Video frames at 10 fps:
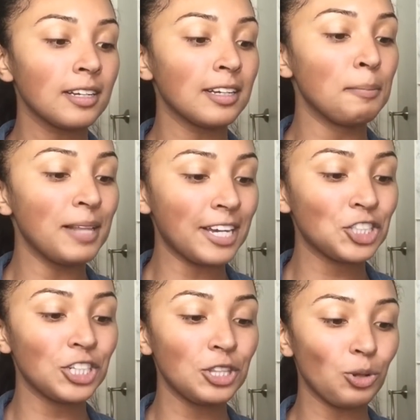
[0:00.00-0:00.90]

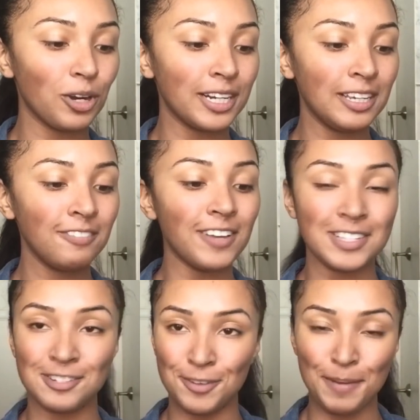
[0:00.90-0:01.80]
Complexion Authority
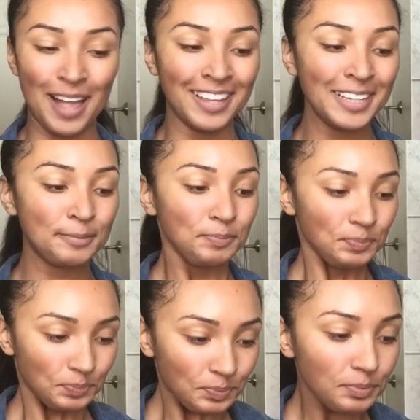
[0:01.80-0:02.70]
Festival Palette.
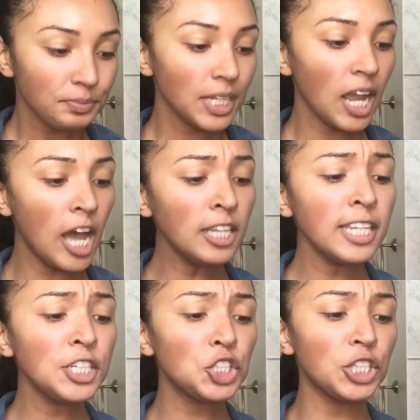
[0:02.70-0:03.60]

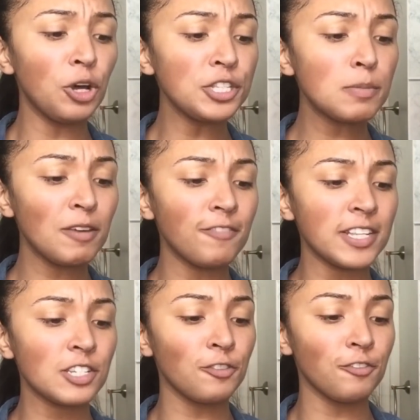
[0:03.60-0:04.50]
Unleash the ultimate
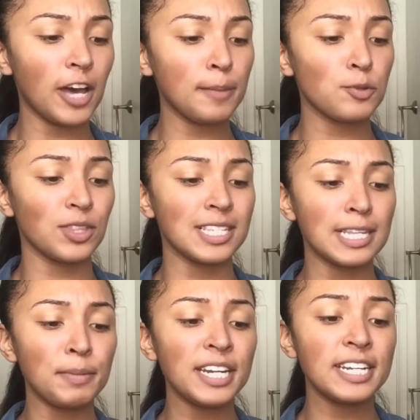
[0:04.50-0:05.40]
festival vibes with this
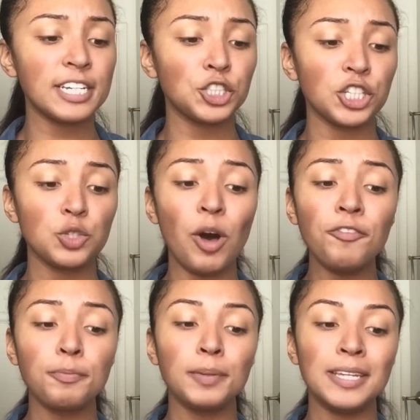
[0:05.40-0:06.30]
limited edition
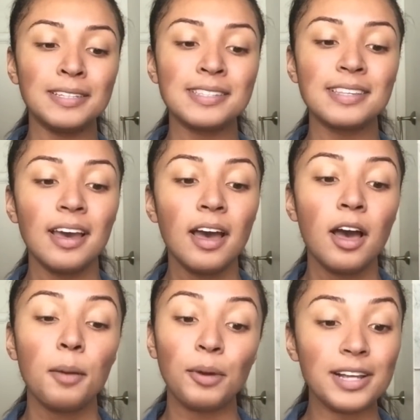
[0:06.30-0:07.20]
12-piece
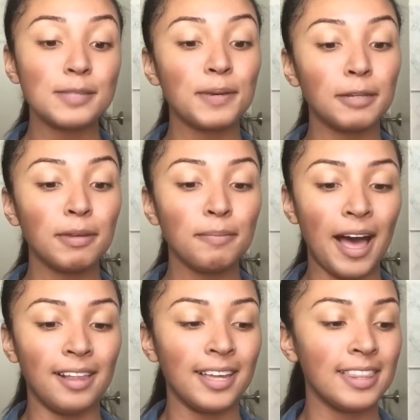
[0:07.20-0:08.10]
pressed pigment
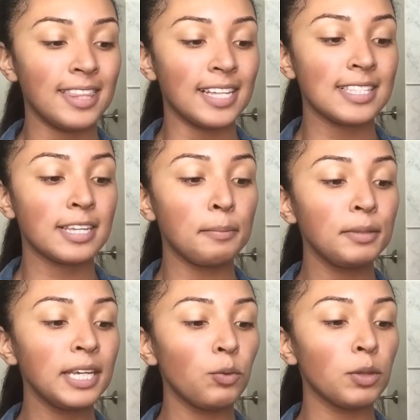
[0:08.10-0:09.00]
palette that's
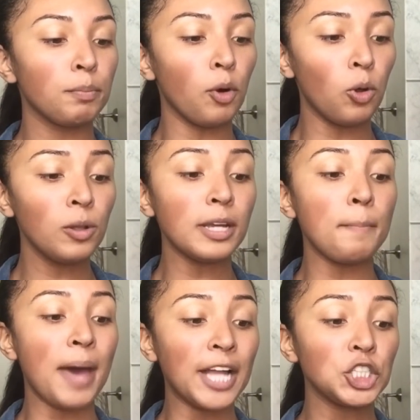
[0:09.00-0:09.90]
complete with bold,
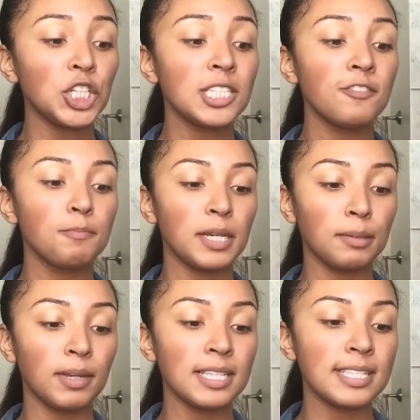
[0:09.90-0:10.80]
imaginative
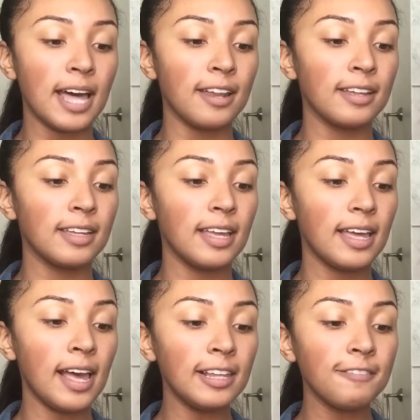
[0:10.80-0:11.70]
pigments that
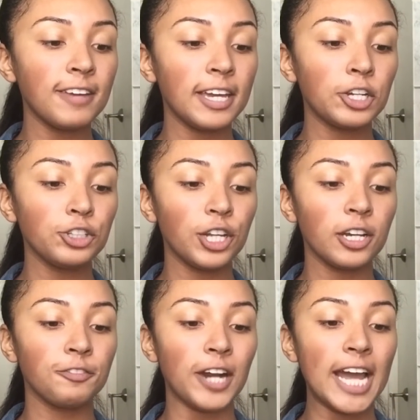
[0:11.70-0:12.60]
elevate your
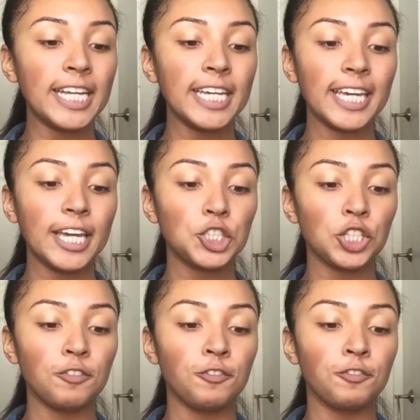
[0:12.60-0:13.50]
look for any
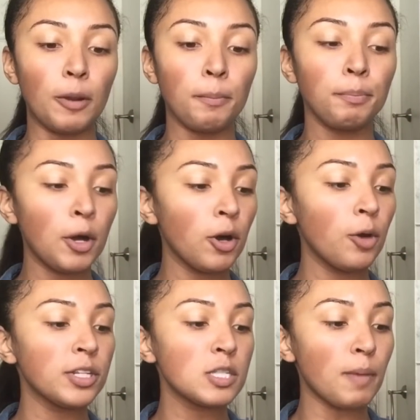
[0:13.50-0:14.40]
occasion, from
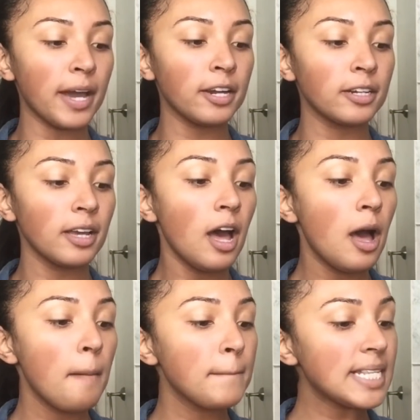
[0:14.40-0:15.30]
boho-inspired
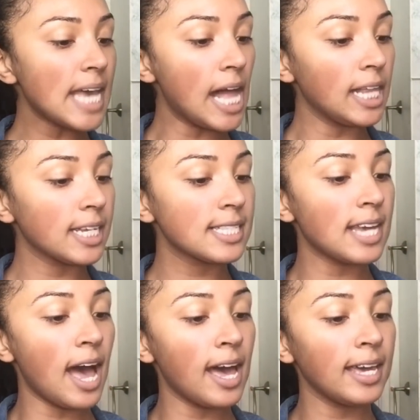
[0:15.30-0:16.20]
metallics
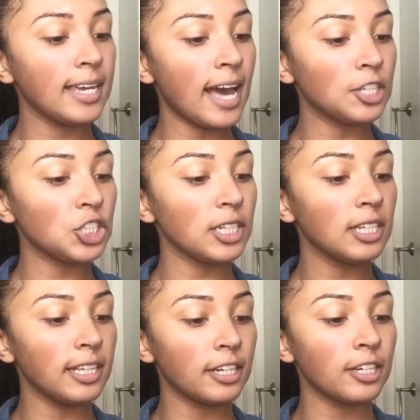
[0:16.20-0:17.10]
to eye-catching
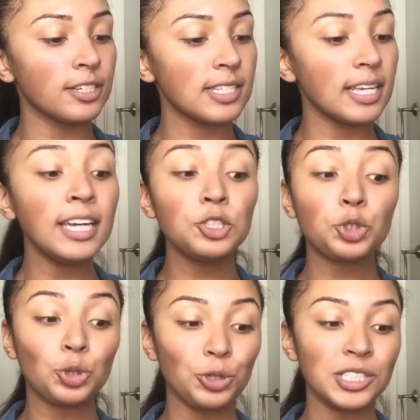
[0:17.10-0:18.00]
glitters.
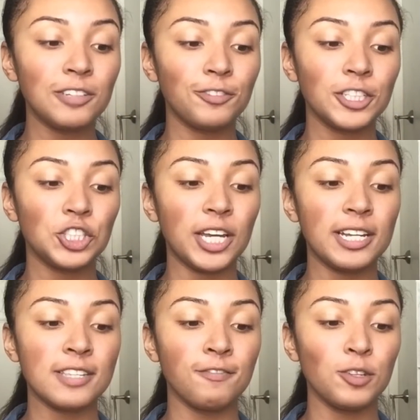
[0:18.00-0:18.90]
Each cruelty-free shade
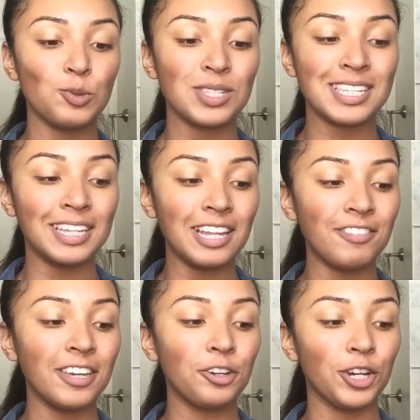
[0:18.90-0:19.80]
is infused with
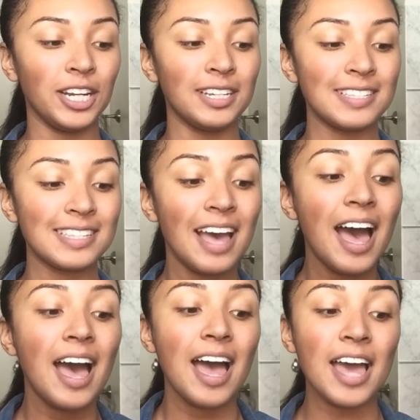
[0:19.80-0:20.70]
skin-loving ingredients.
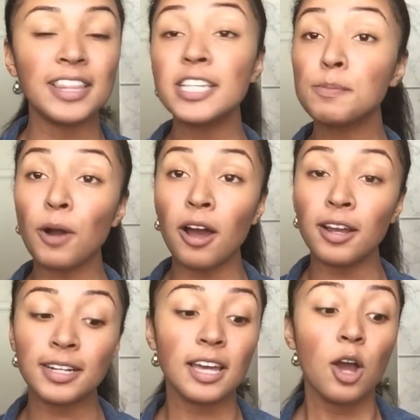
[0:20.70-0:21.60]
And this
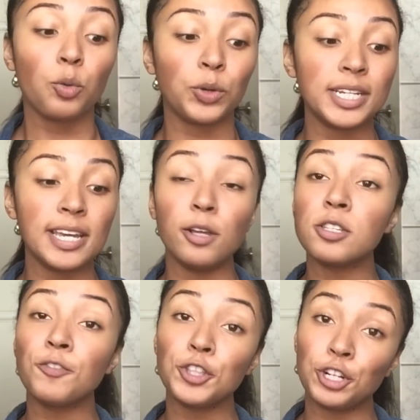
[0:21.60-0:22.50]
product
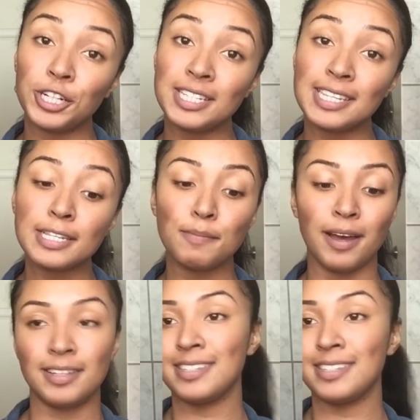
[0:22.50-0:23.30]
retails for 36 bucks.